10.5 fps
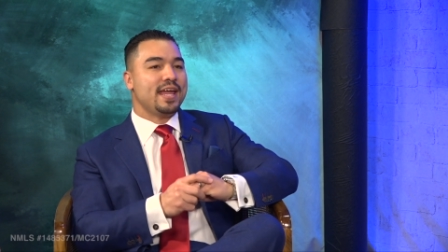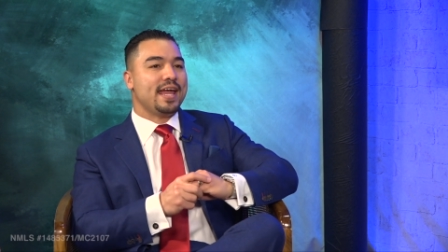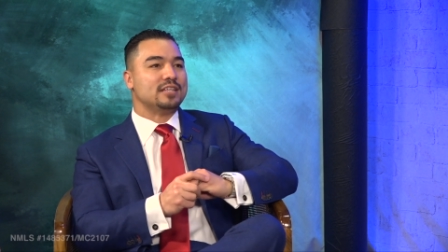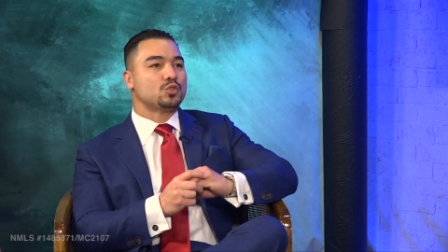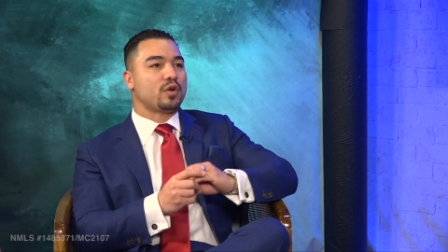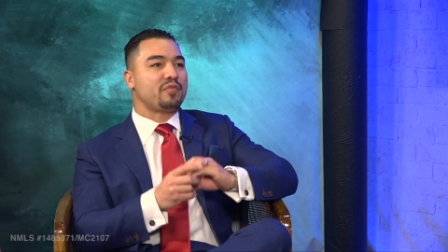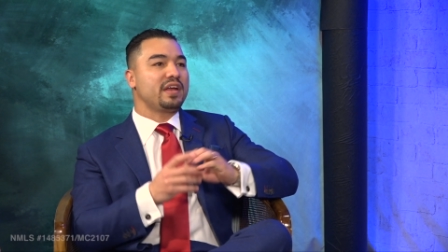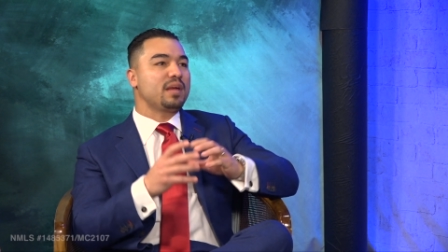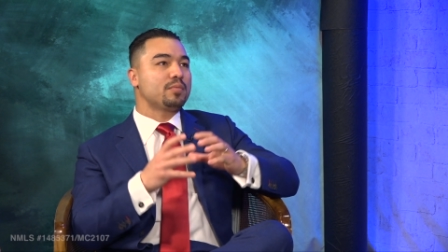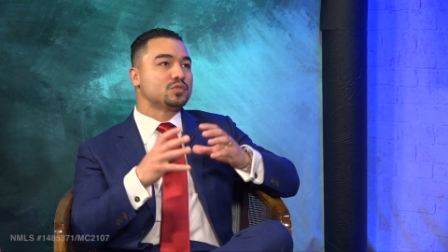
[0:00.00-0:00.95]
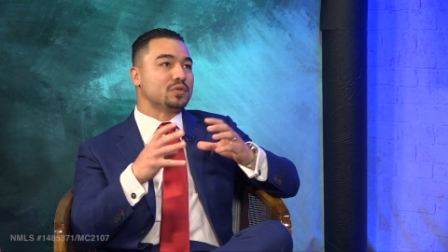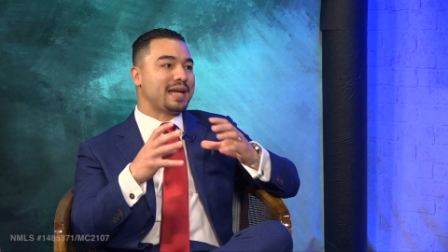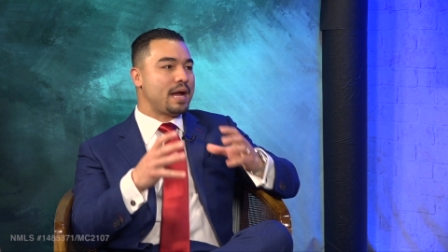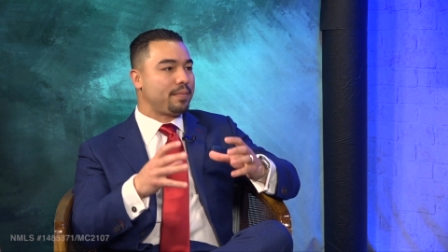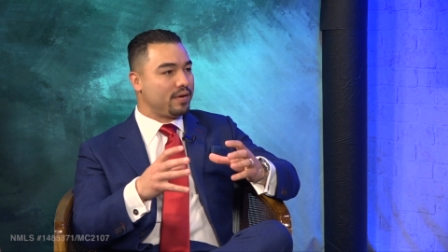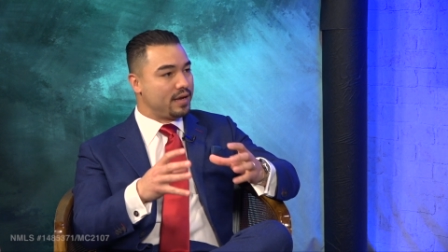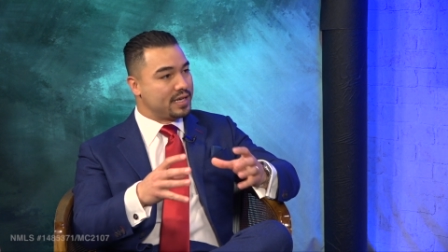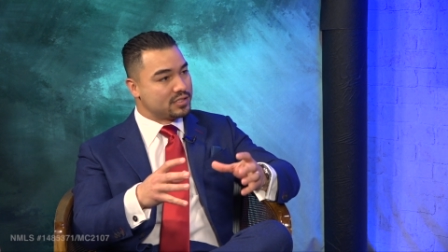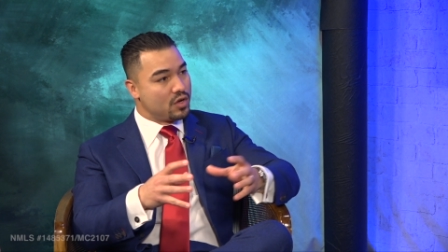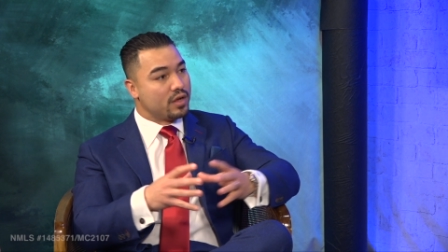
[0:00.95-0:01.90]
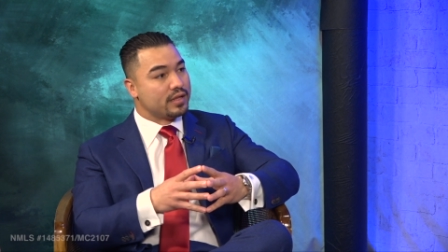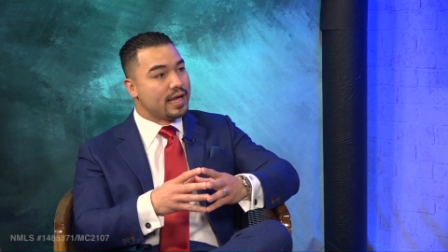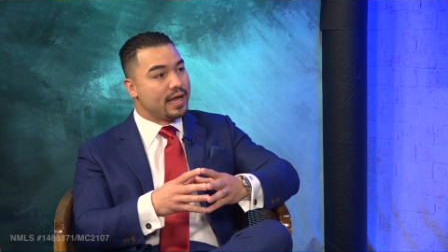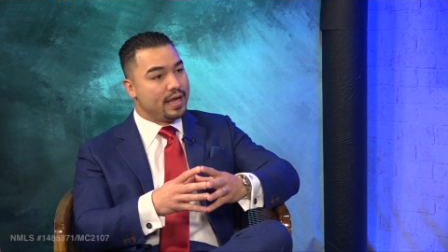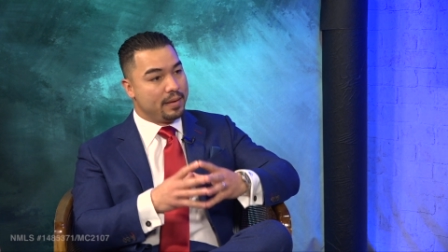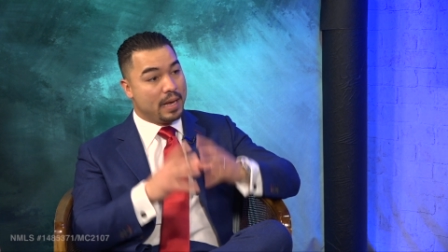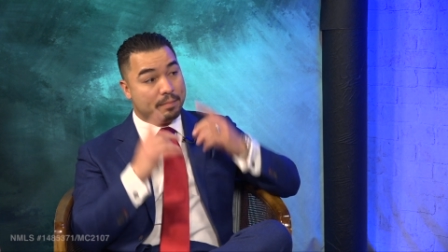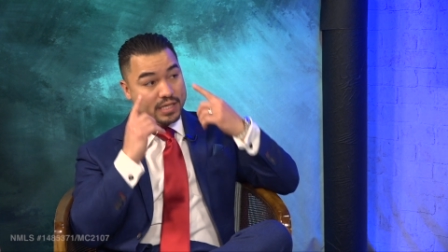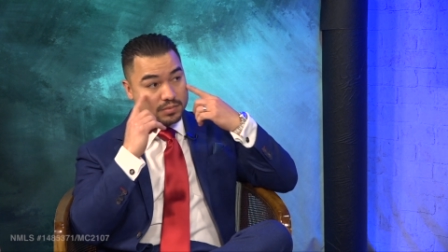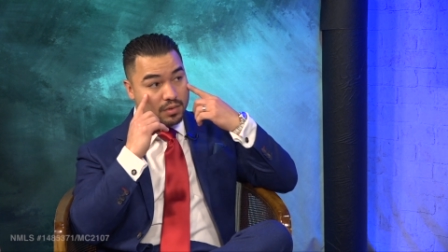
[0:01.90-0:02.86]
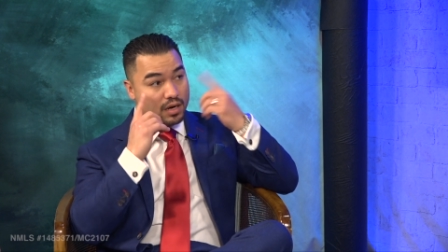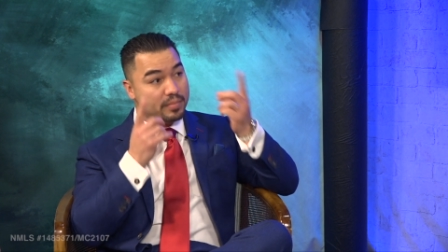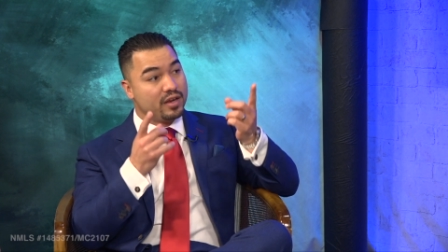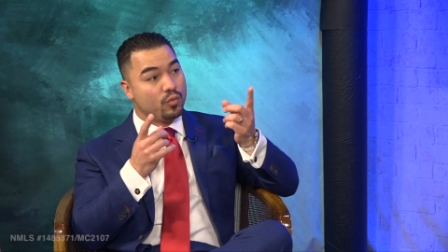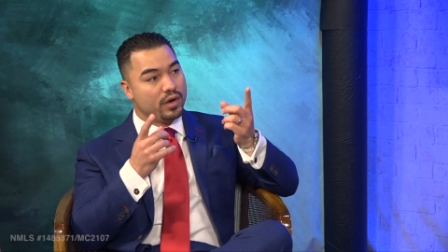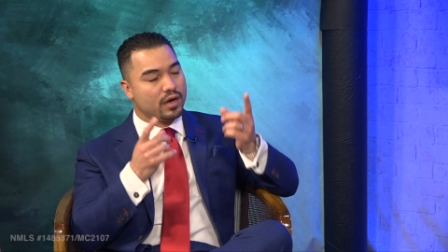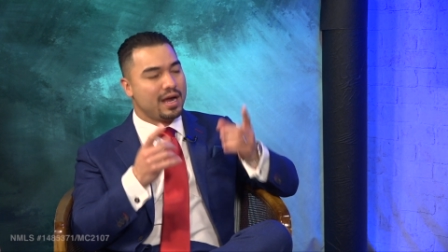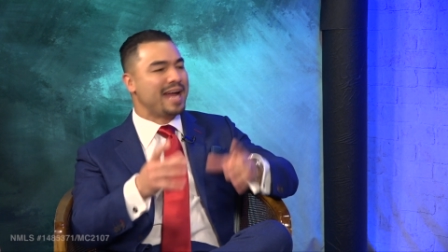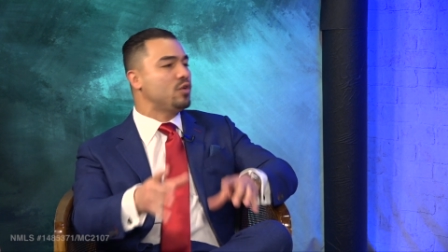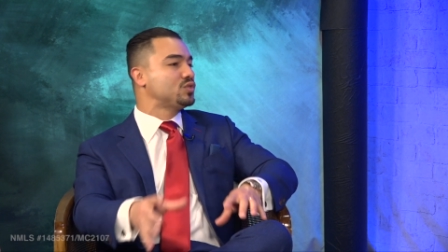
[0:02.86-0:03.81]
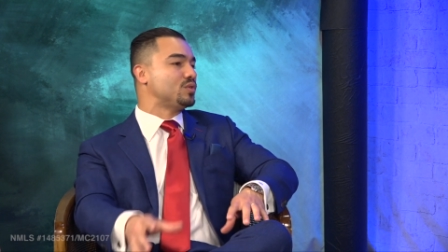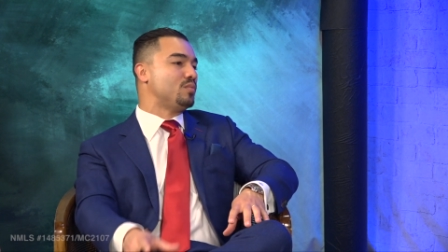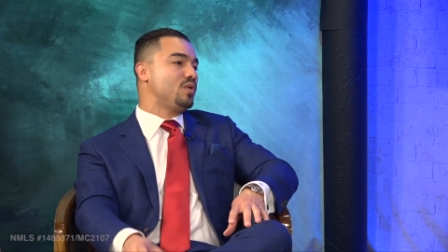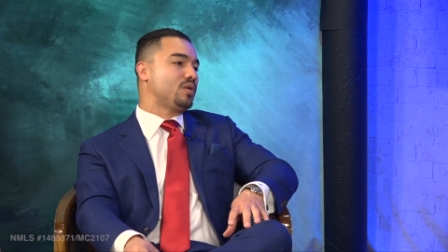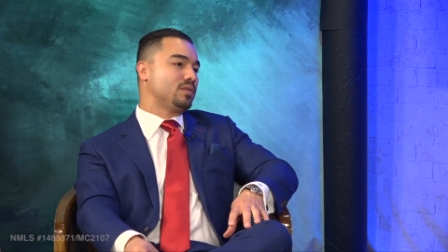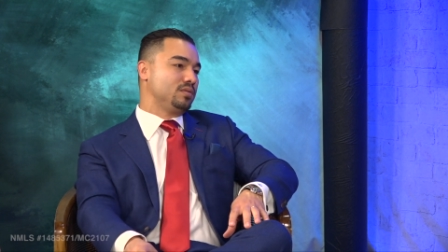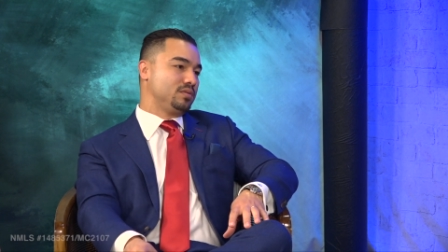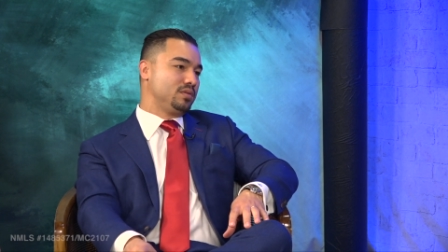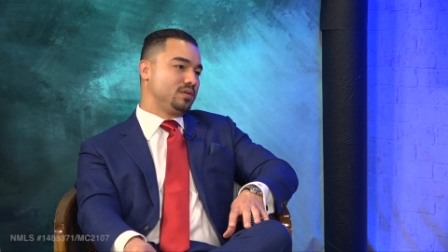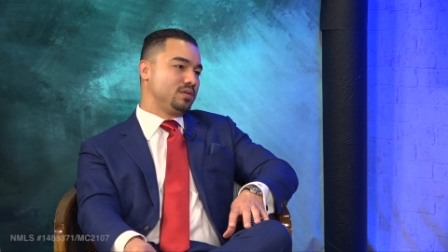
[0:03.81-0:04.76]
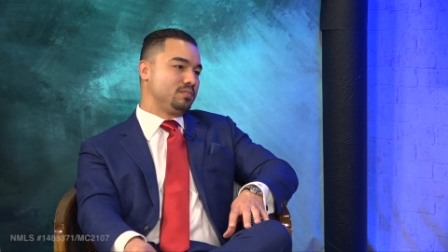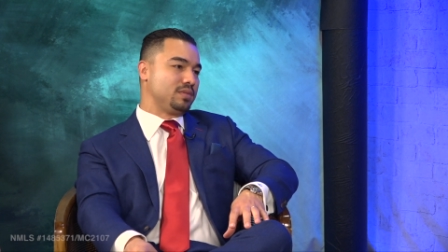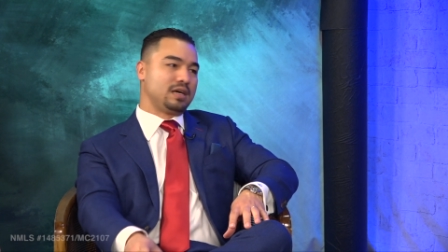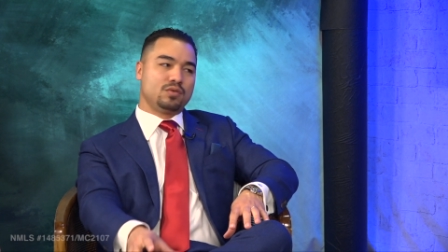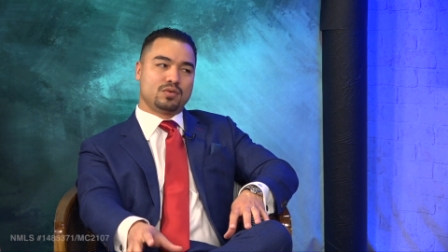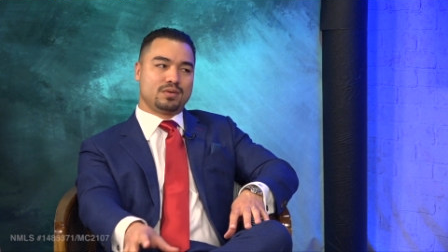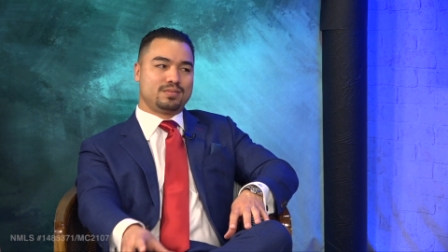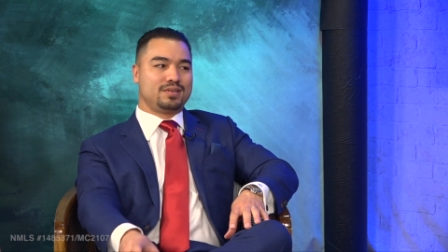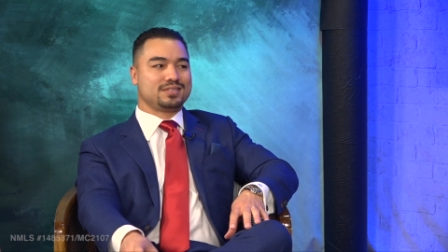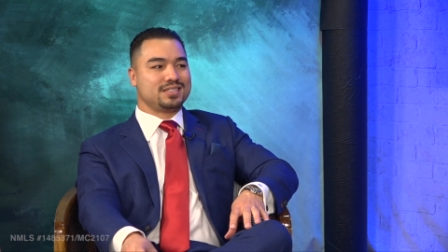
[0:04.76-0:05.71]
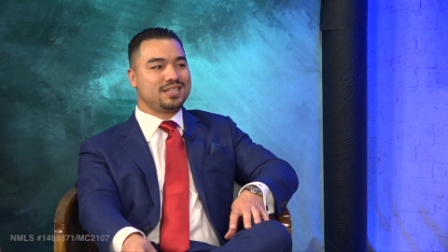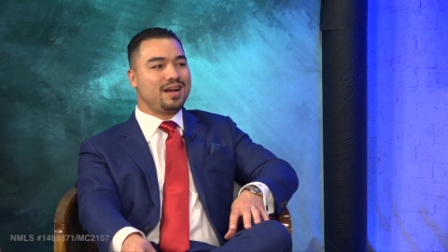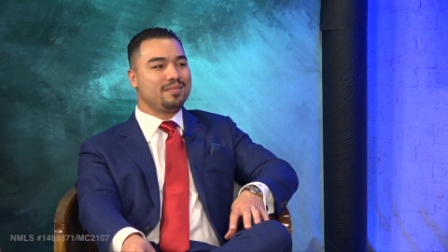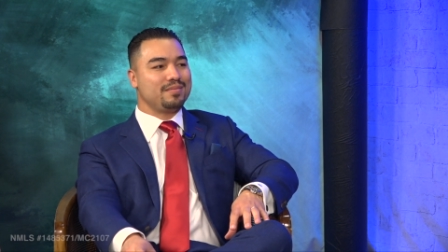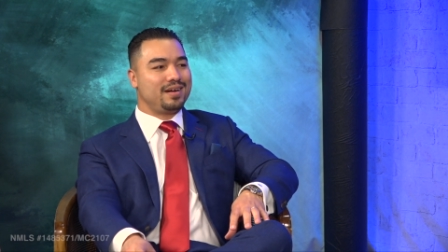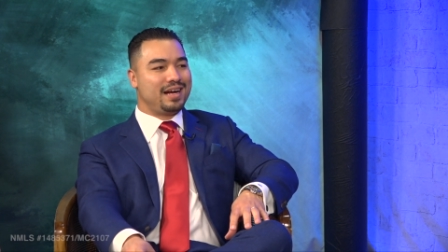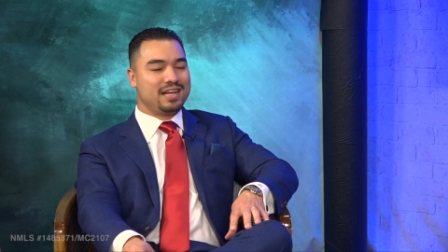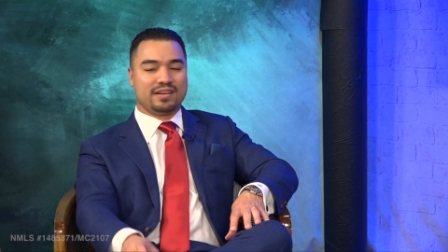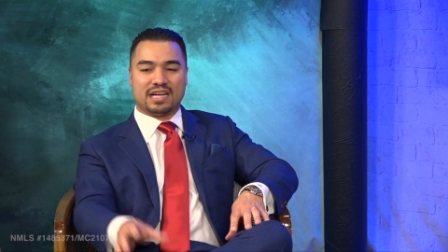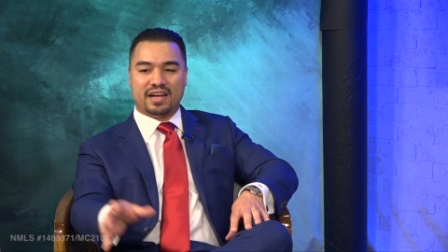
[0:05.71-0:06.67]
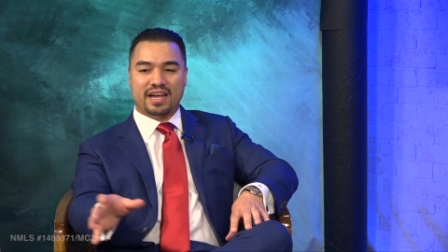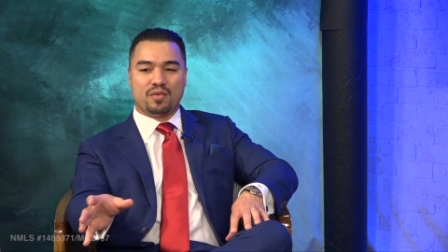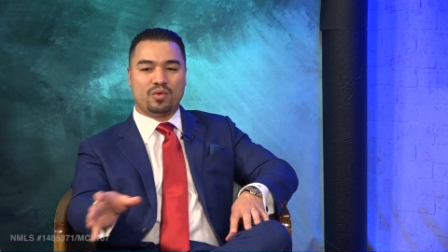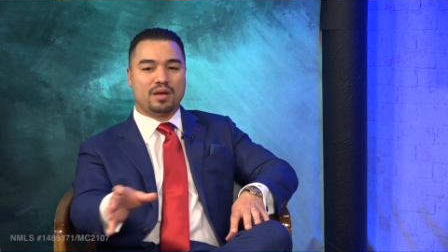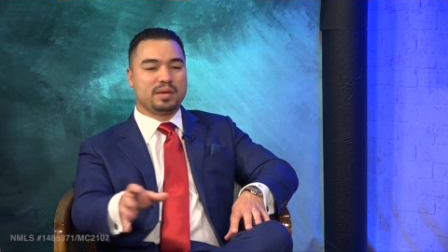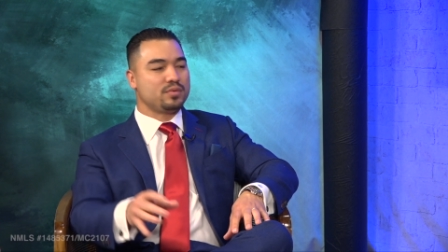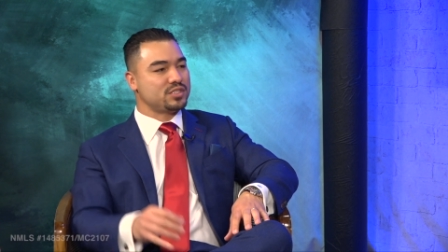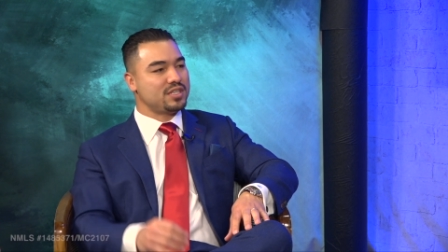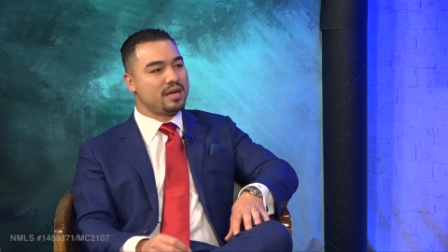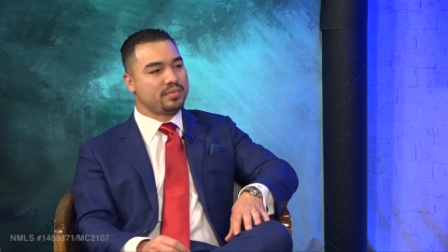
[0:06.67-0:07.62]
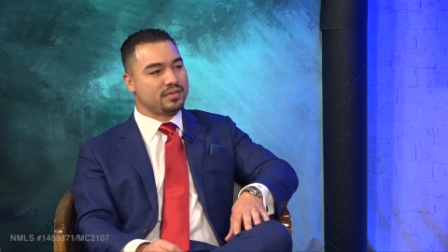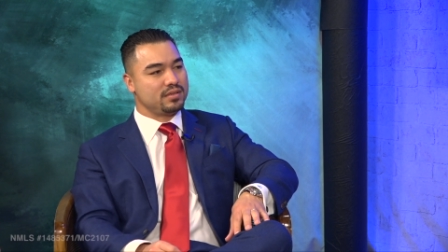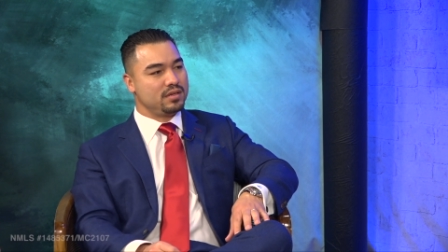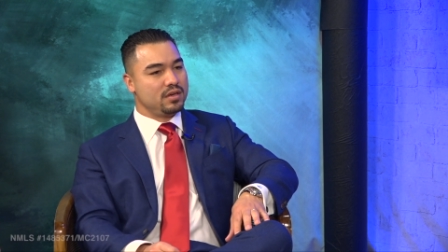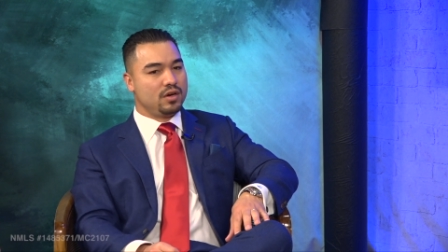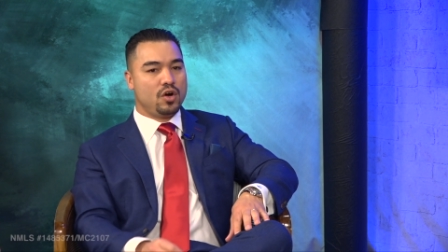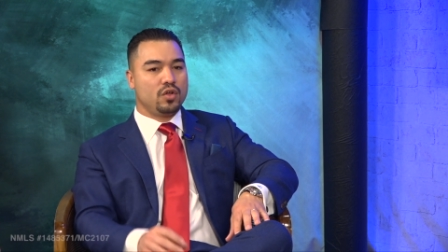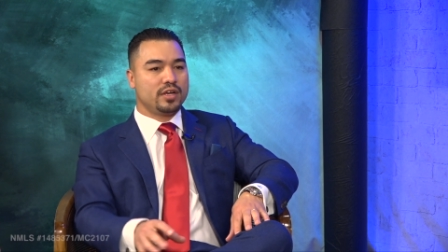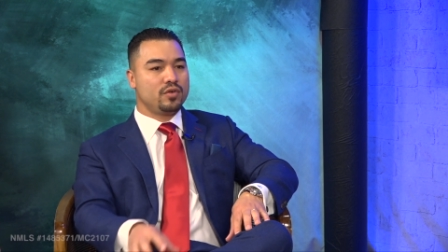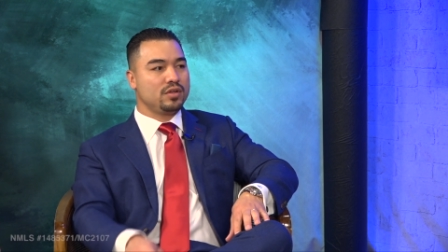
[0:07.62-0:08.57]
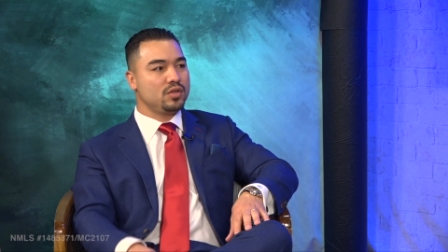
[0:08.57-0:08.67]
And so if you're able to capitalize on that and be smart, be aware. I go to the mall, but I don't go to the mall to the shop. I look at, hey, where are people shopping? Oh, they're going to